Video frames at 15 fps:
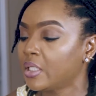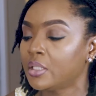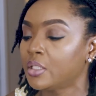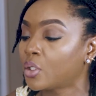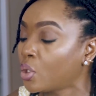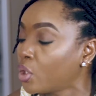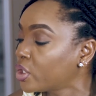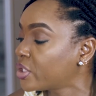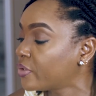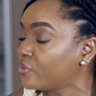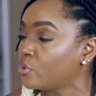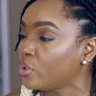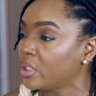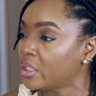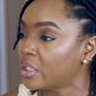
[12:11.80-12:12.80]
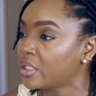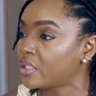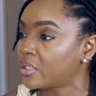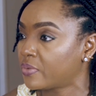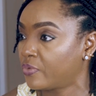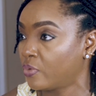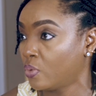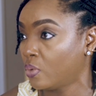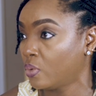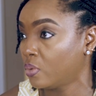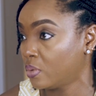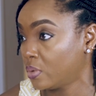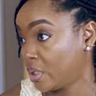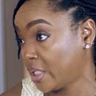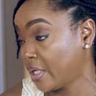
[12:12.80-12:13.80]
the course of doing this for
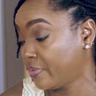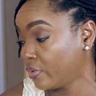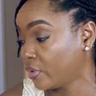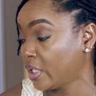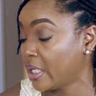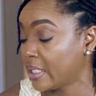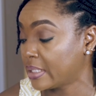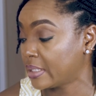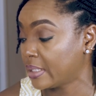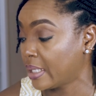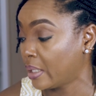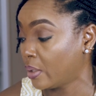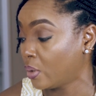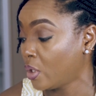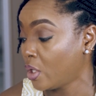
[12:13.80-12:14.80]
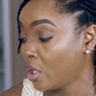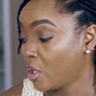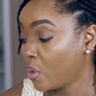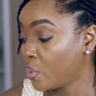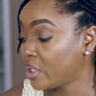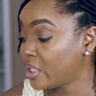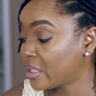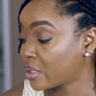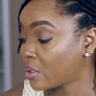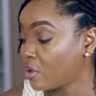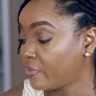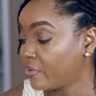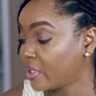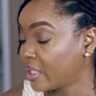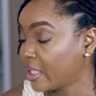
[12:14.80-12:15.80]
several years now, we
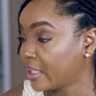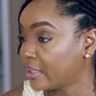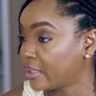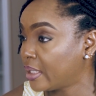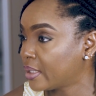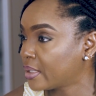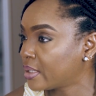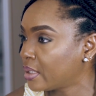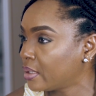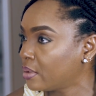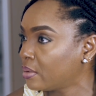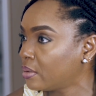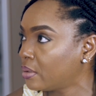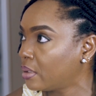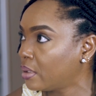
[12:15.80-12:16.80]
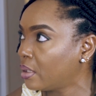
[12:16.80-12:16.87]
discovered that there's still